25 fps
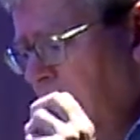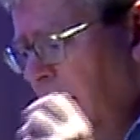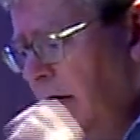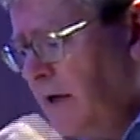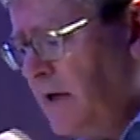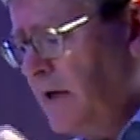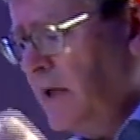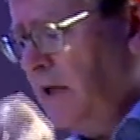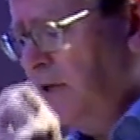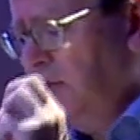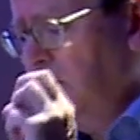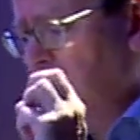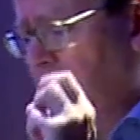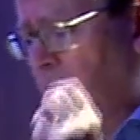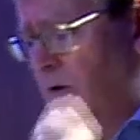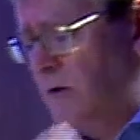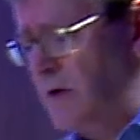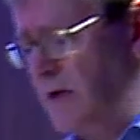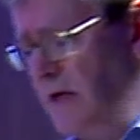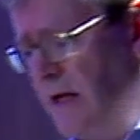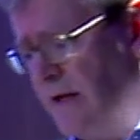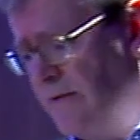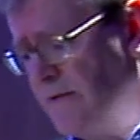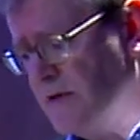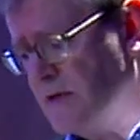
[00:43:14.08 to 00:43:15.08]
architecture could
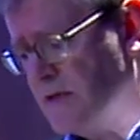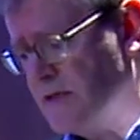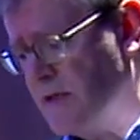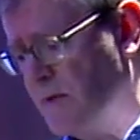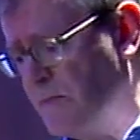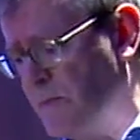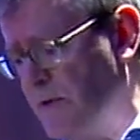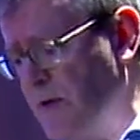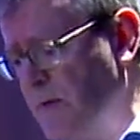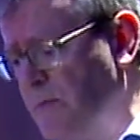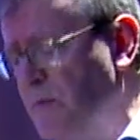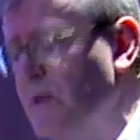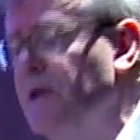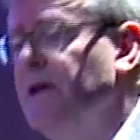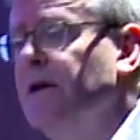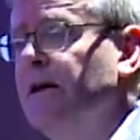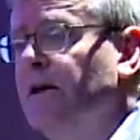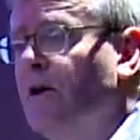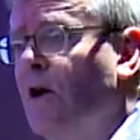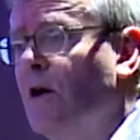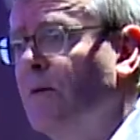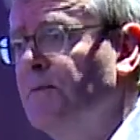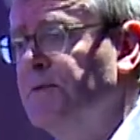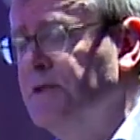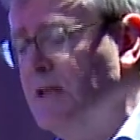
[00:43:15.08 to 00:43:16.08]
never simply be an
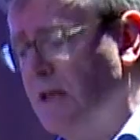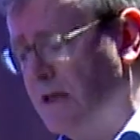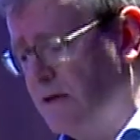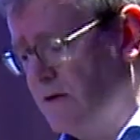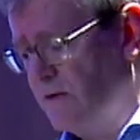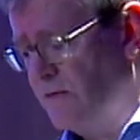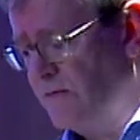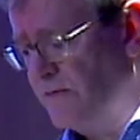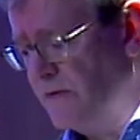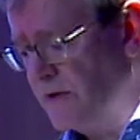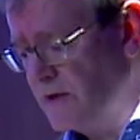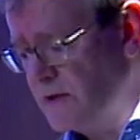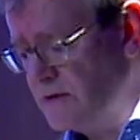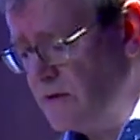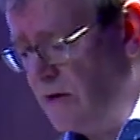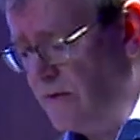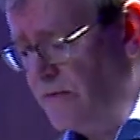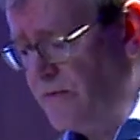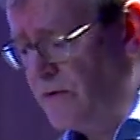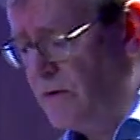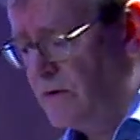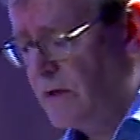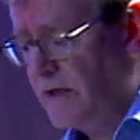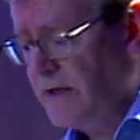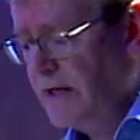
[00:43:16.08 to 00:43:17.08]
object of
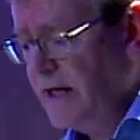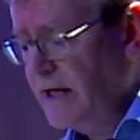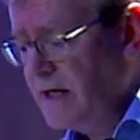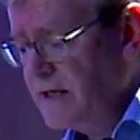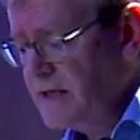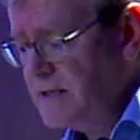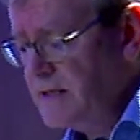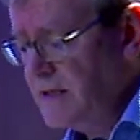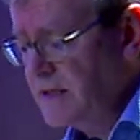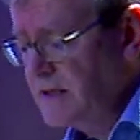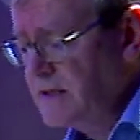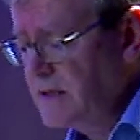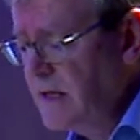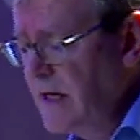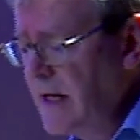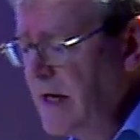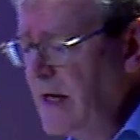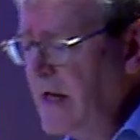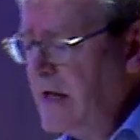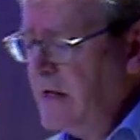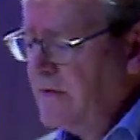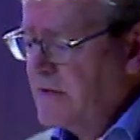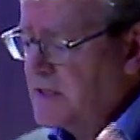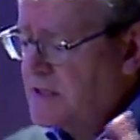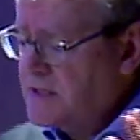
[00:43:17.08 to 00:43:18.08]
philosophical analysis.
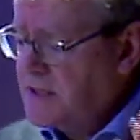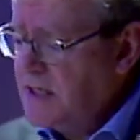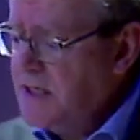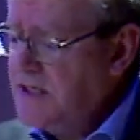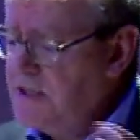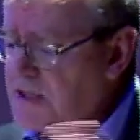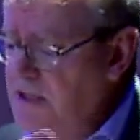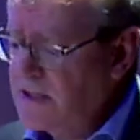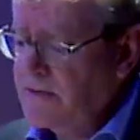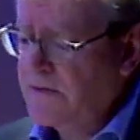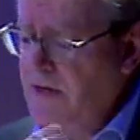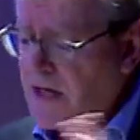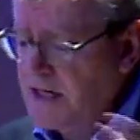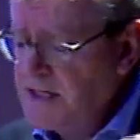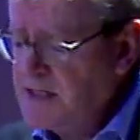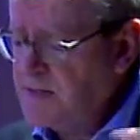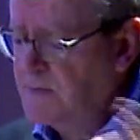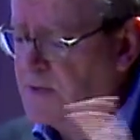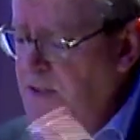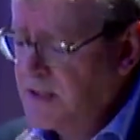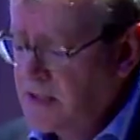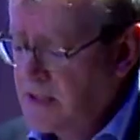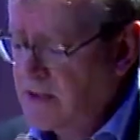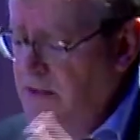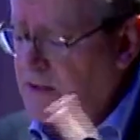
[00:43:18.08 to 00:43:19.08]
The staging of
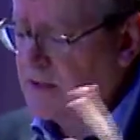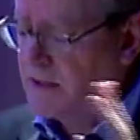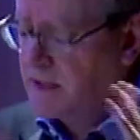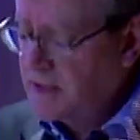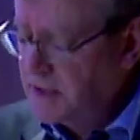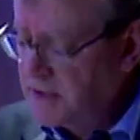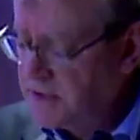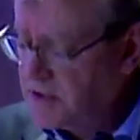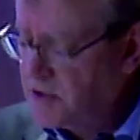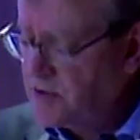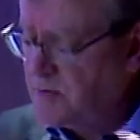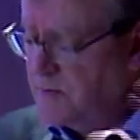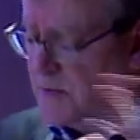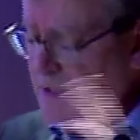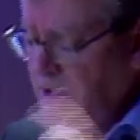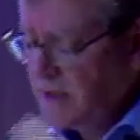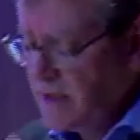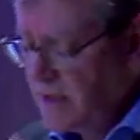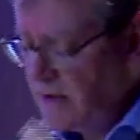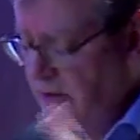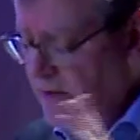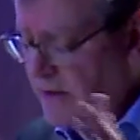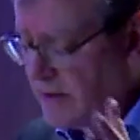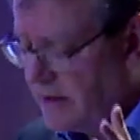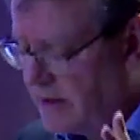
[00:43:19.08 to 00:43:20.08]
Eisenman Derrida, Toomey
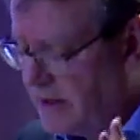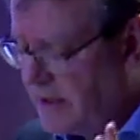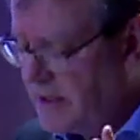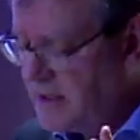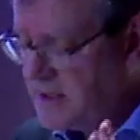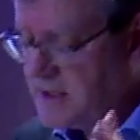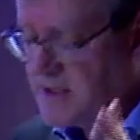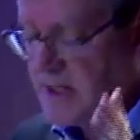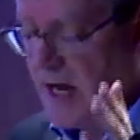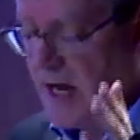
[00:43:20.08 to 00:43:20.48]
Derrida is